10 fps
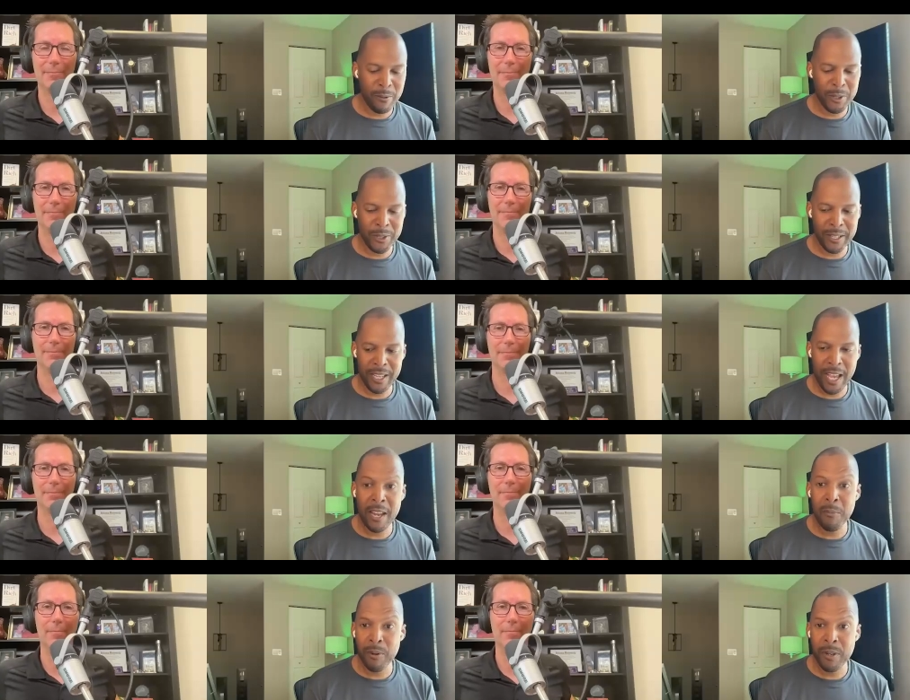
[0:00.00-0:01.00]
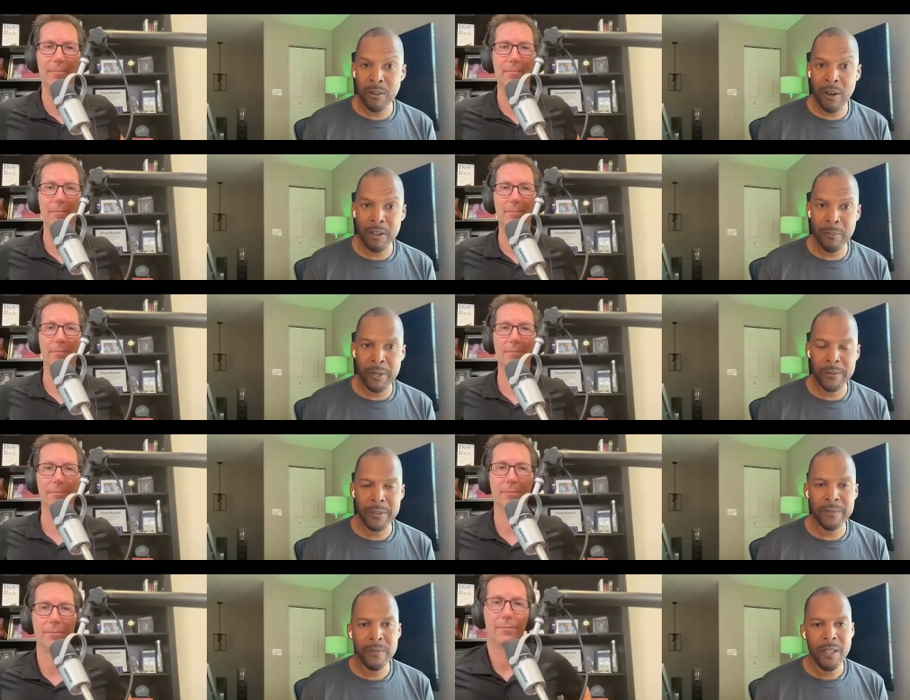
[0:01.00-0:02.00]
Speaker 1: unfortunately, had a pretty long commute.
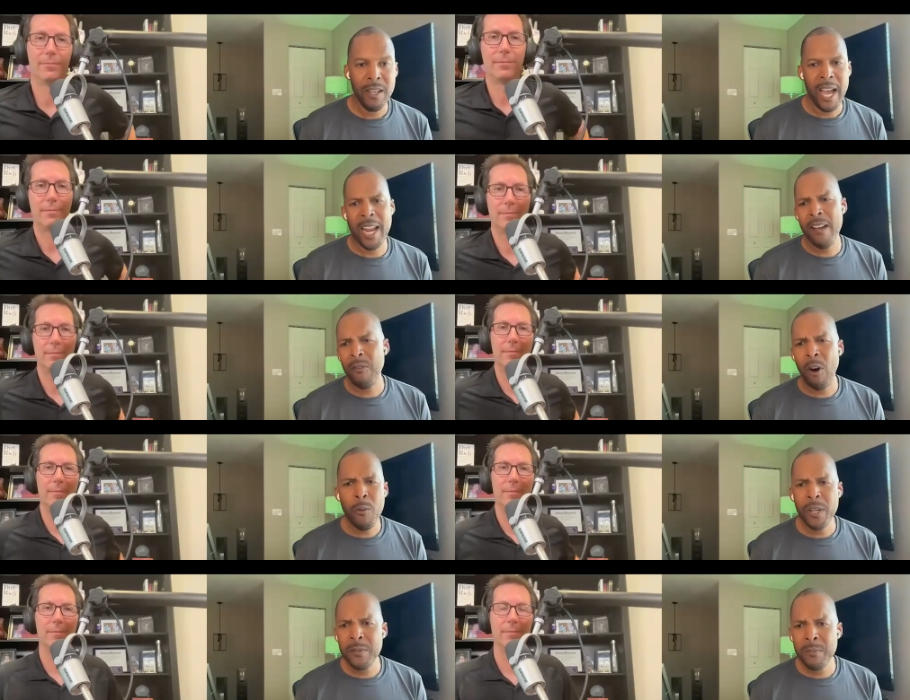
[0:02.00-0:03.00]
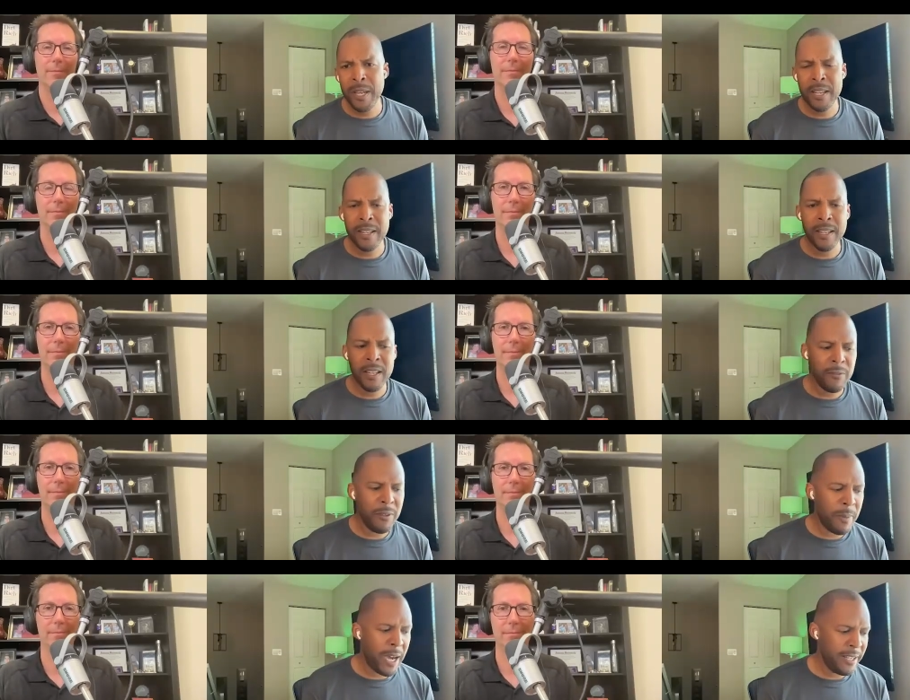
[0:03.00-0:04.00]
And I've always been of
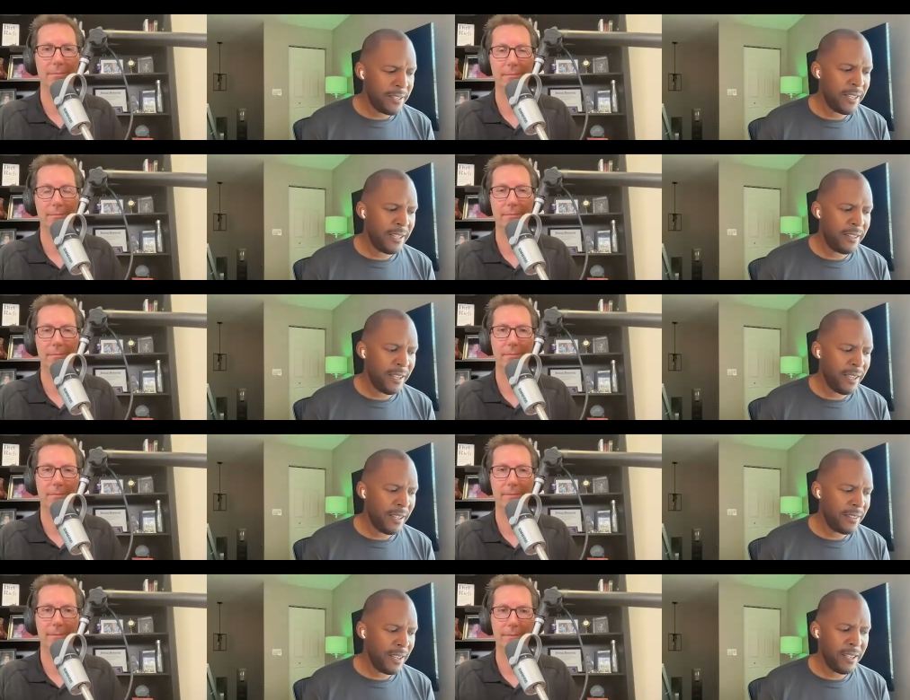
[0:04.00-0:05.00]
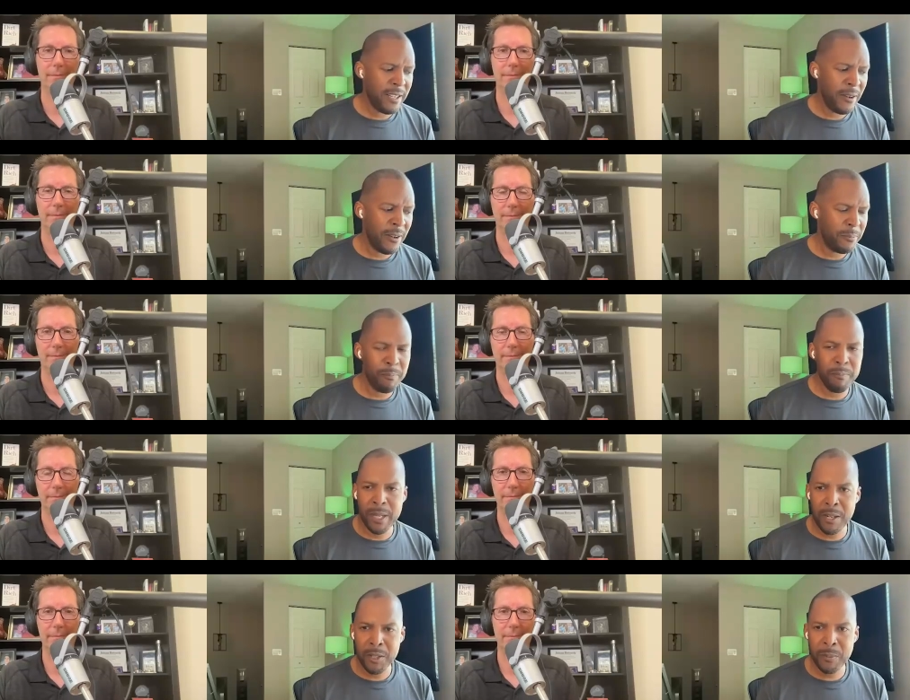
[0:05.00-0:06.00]
the mindset that, uh, you know,
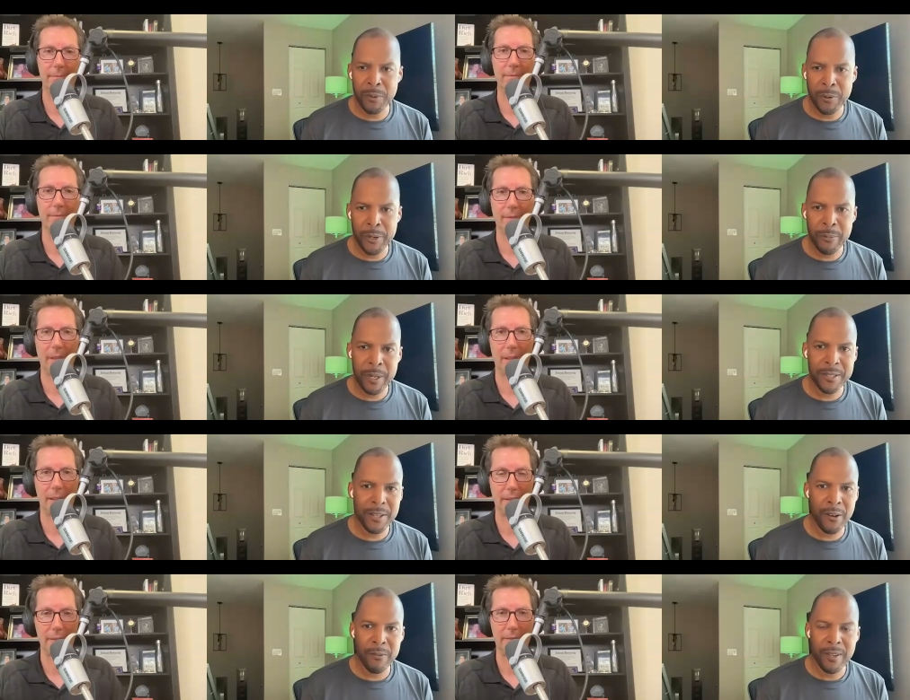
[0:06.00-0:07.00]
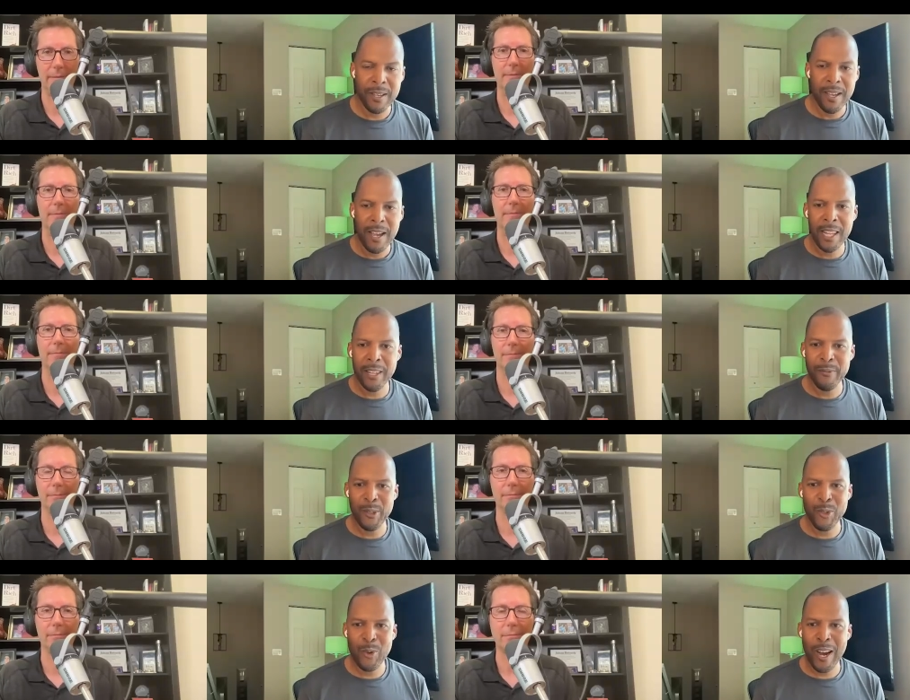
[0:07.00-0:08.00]
been entrepreneurial myself. I love
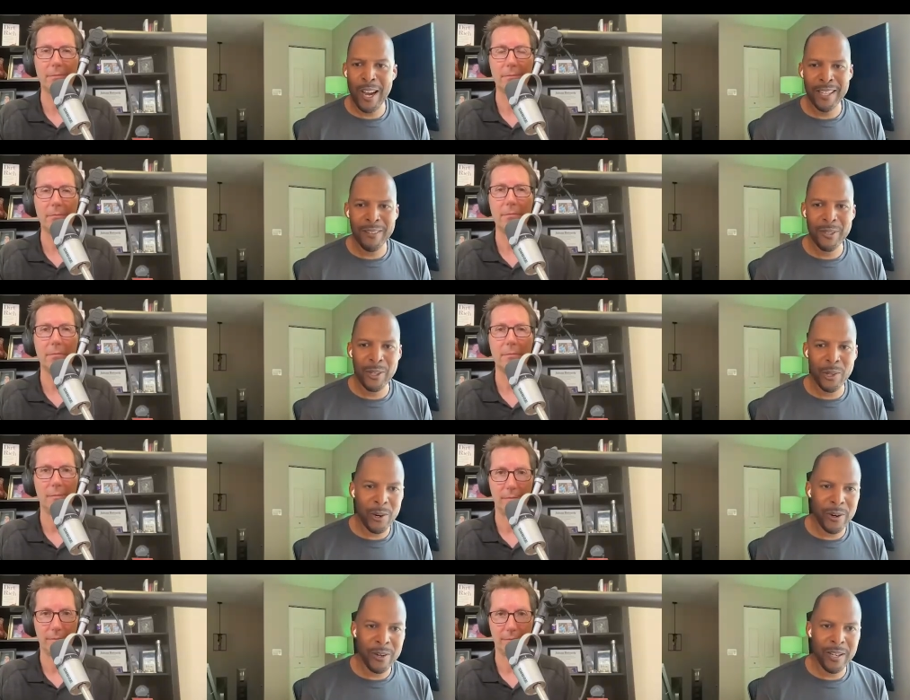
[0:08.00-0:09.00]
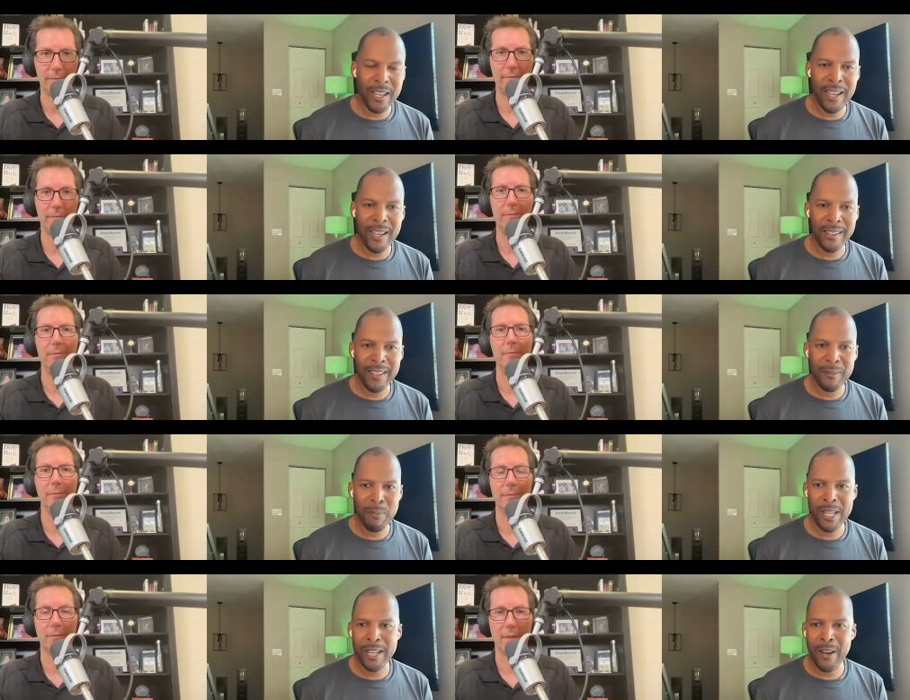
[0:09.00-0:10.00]
to try, I love to learn. And like
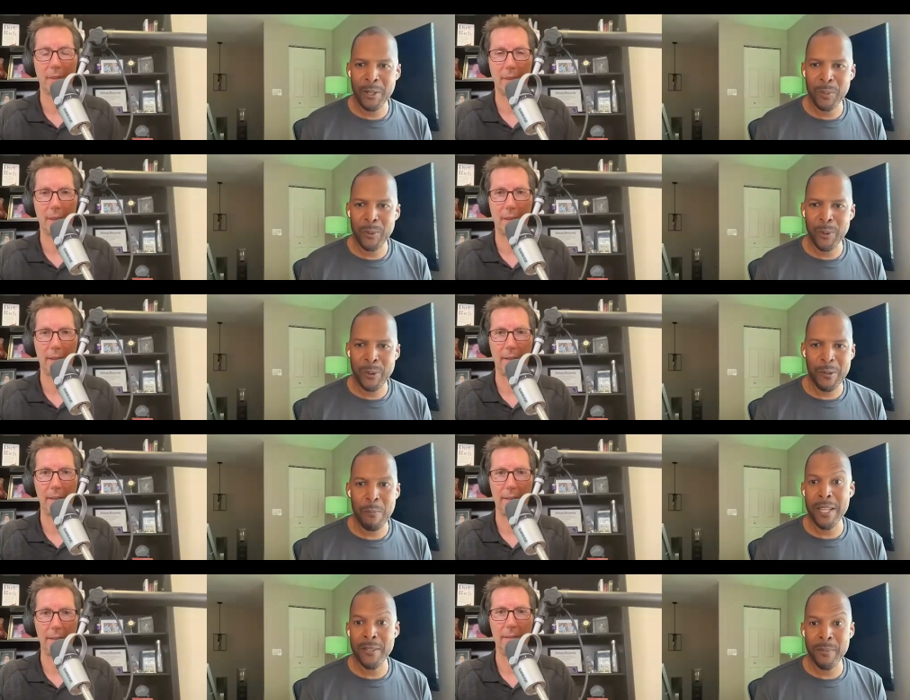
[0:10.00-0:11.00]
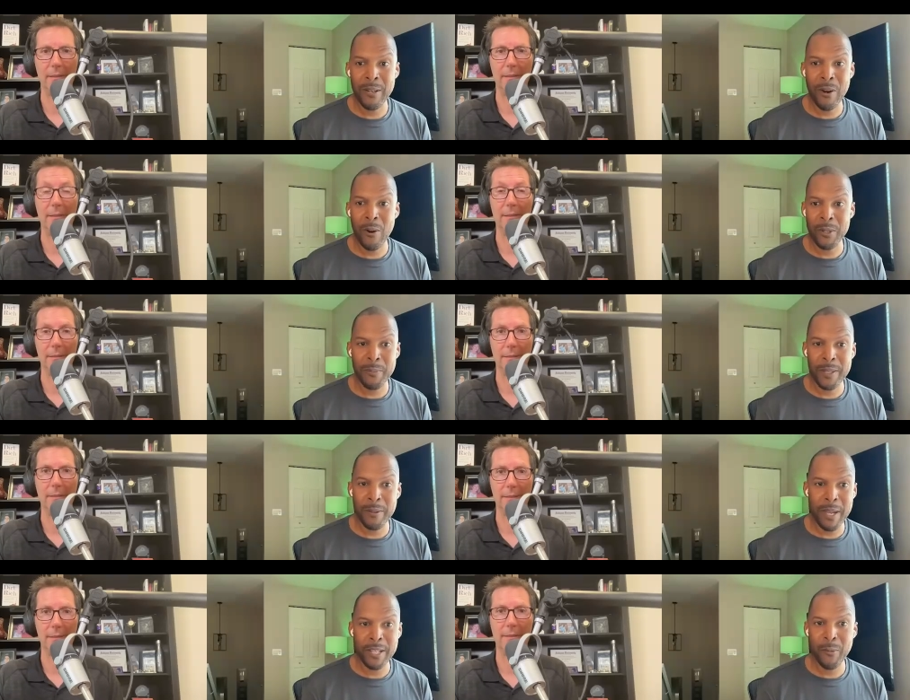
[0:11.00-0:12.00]
being an entrepreneur to me has been always been
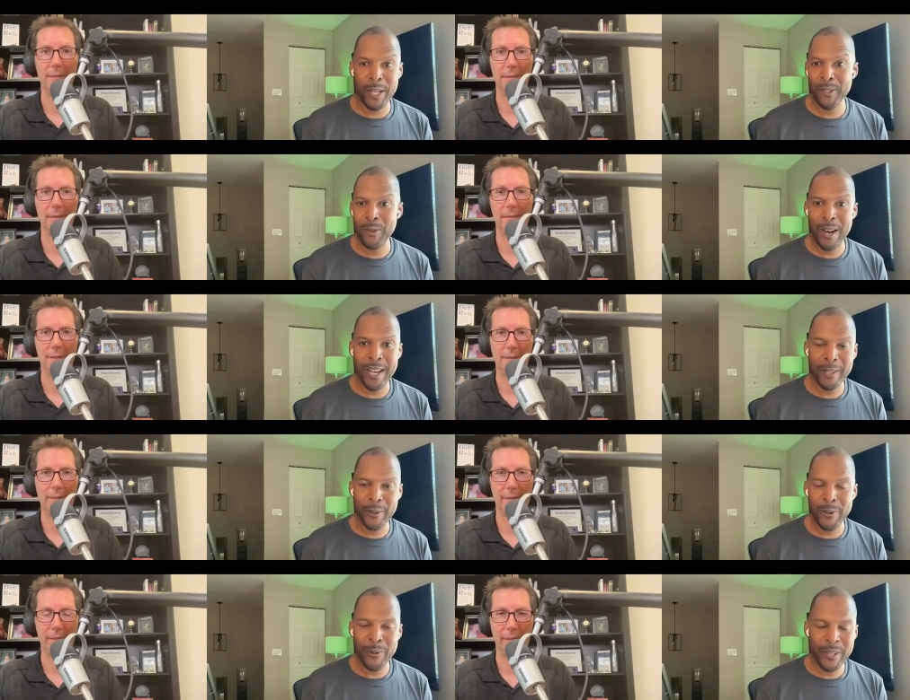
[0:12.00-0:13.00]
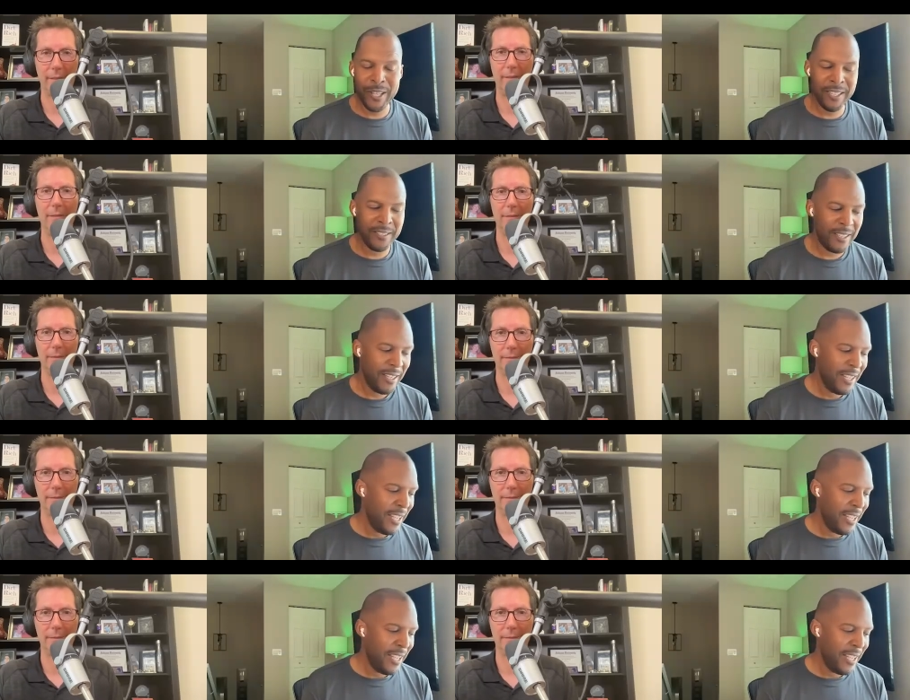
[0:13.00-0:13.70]
the best way to try and learn new things